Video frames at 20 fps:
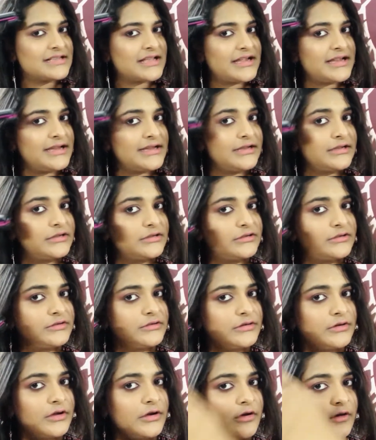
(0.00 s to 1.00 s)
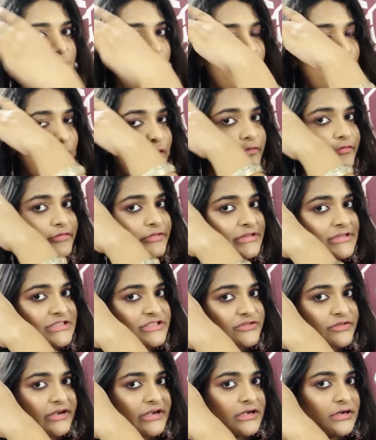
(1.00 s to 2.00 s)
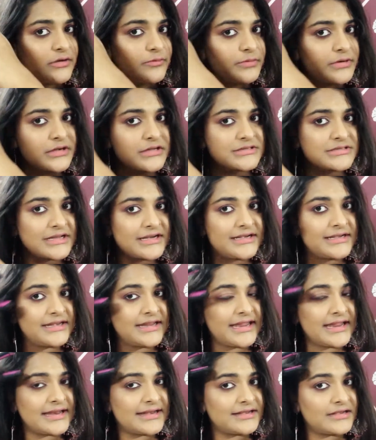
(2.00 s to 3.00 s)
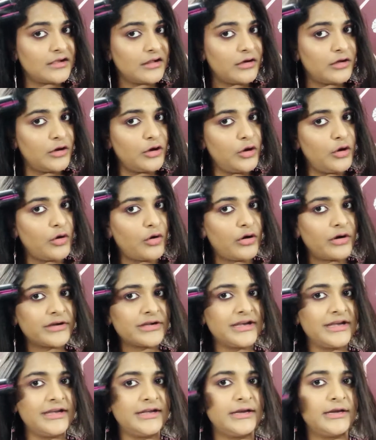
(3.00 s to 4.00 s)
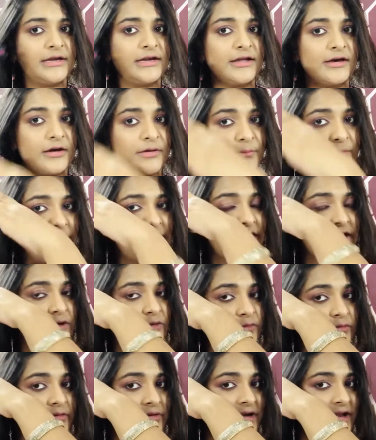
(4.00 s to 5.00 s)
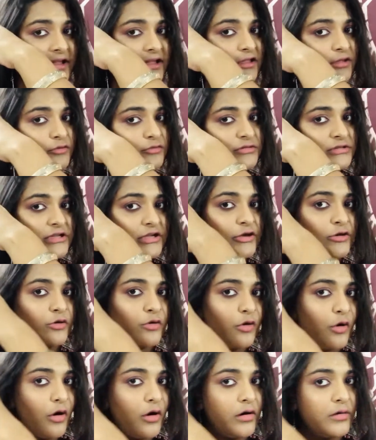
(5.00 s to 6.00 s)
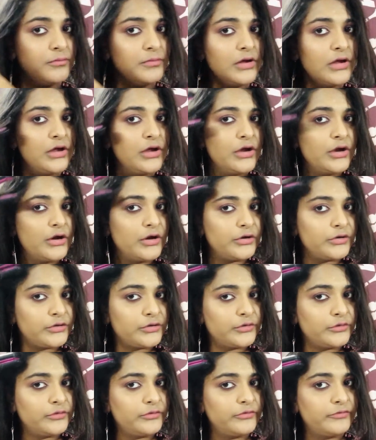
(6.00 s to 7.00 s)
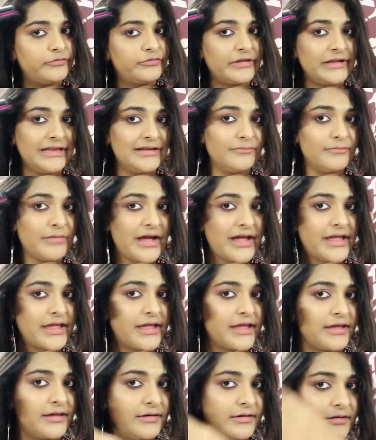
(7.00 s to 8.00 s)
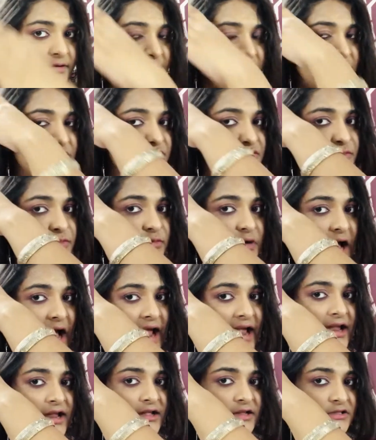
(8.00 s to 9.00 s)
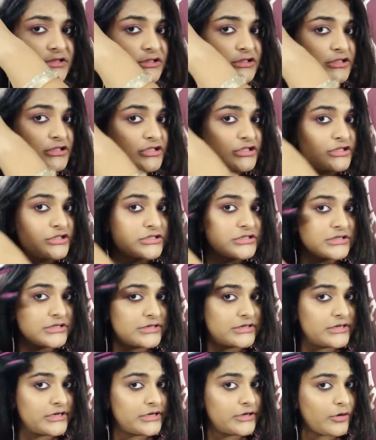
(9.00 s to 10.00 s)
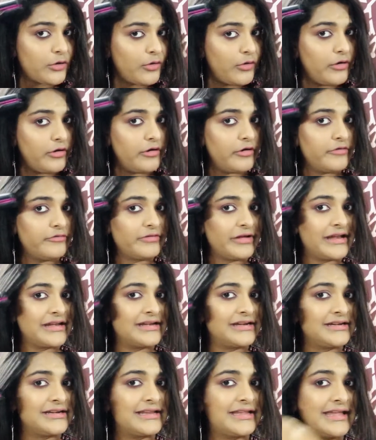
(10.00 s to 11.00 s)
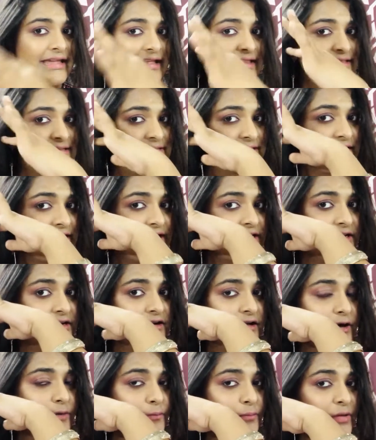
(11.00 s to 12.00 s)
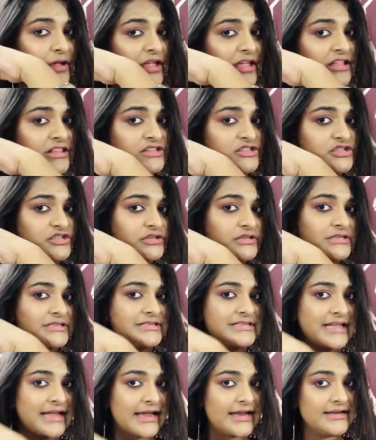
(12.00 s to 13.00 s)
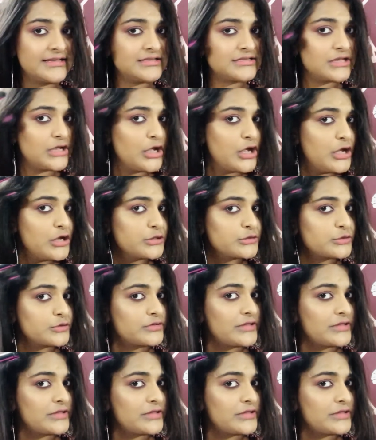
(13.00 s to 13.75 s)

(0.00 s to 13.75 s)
I off this straightener because it get a lot heated up and I don't like using comb to feel my hair. So I turn it off and it gets heated up in just seconds, so